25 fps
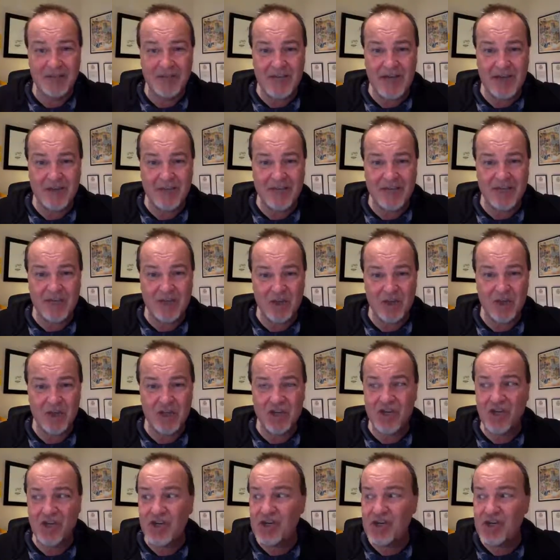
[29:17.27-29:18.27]
jammy
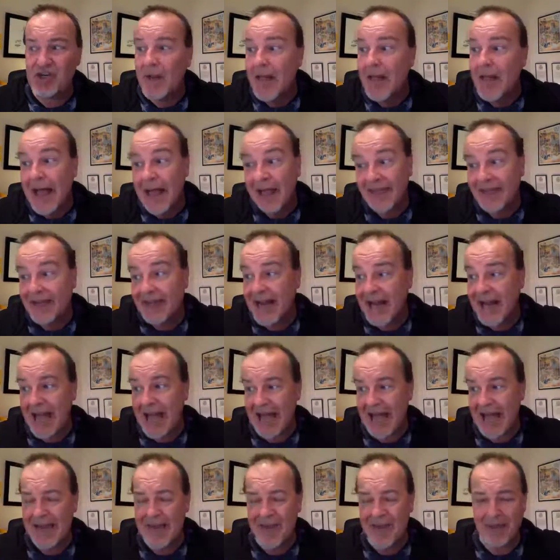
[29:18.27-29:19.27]
dodgers that
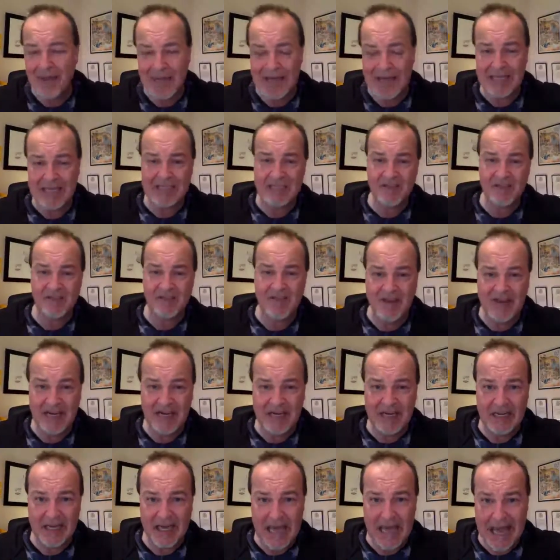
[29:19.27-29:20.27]
I began to
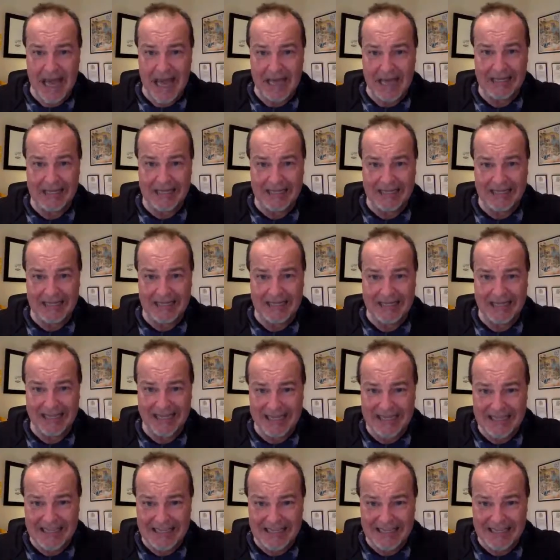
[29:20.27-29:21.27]
feel a little
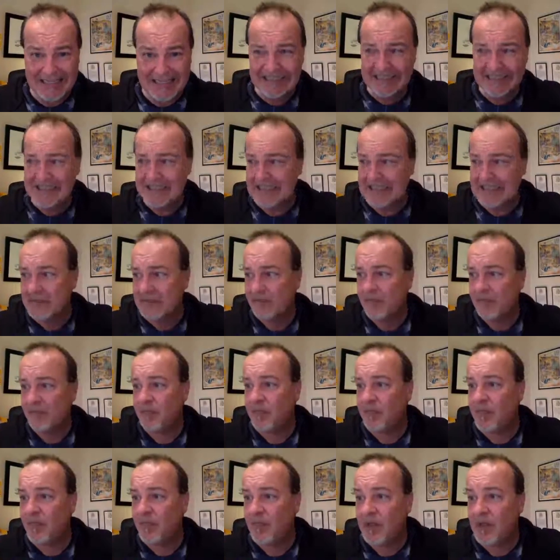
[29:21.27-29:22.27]
ill.
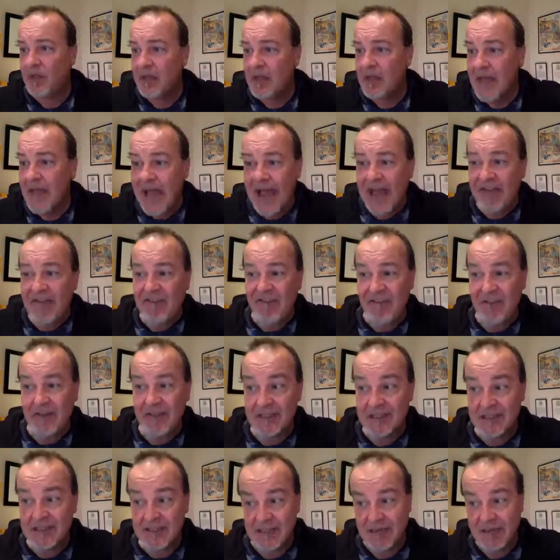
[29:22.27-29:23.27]
I
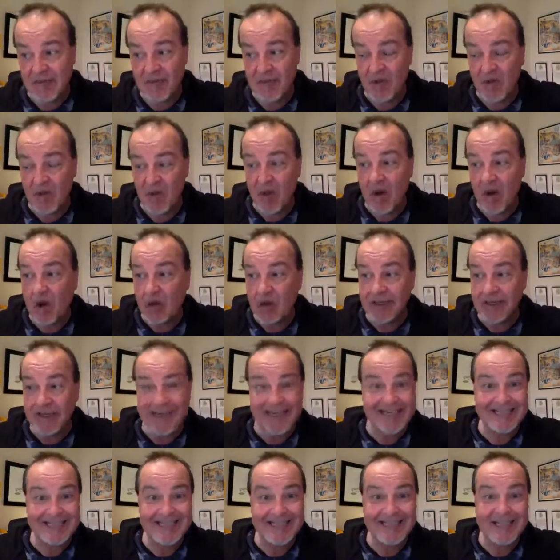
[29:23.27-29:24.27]
fell asleep on
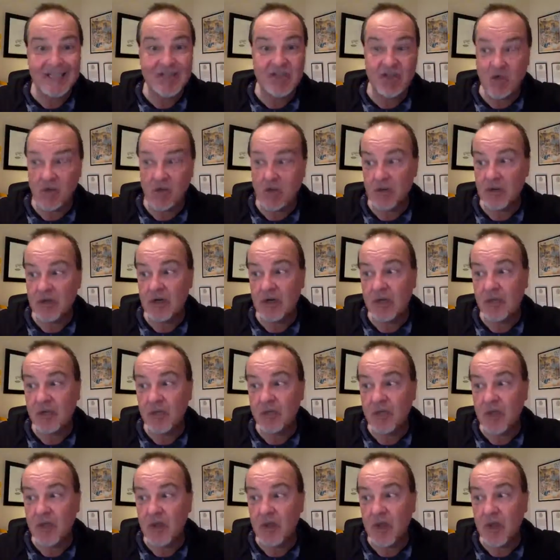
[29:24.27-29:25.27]
Leslie's shoulder
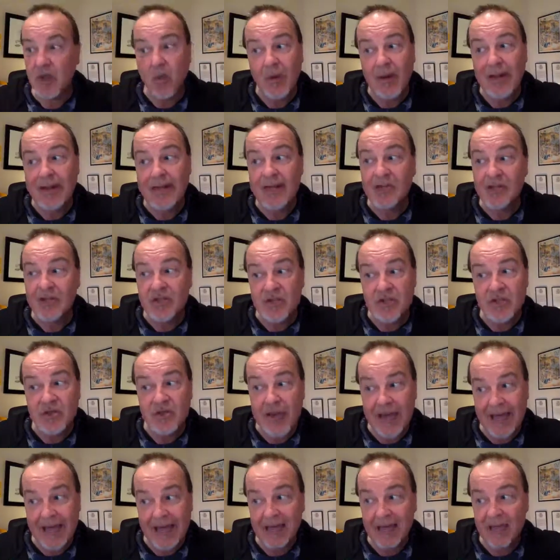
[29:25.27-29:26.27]
while
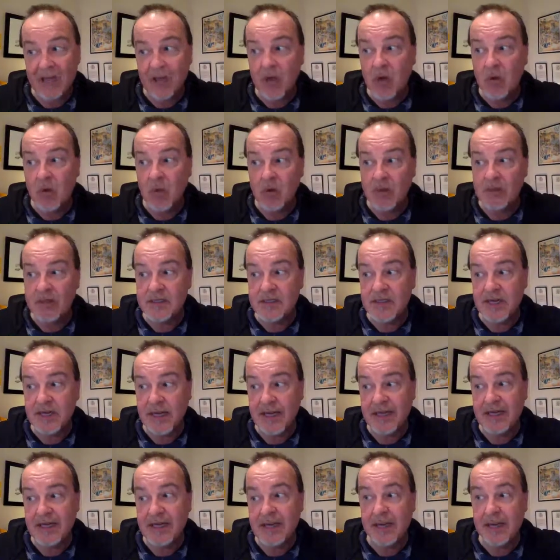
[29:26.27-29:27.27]
Sue Ellen was
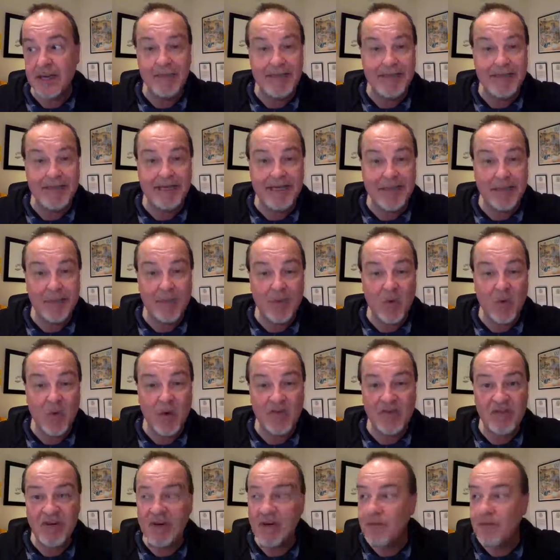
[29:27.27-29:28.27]
in mid-lip
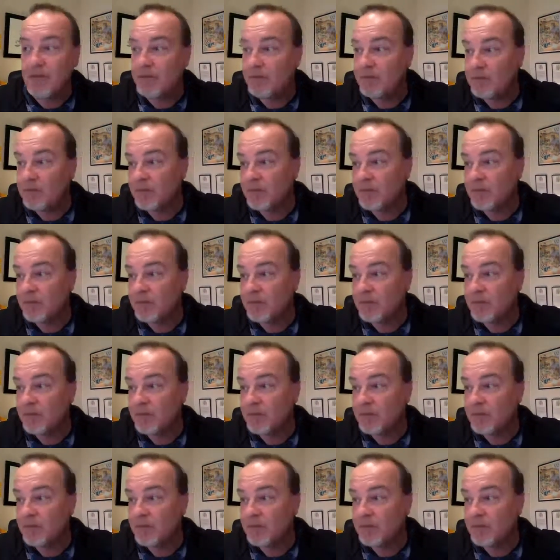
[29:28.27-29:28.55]
quiver.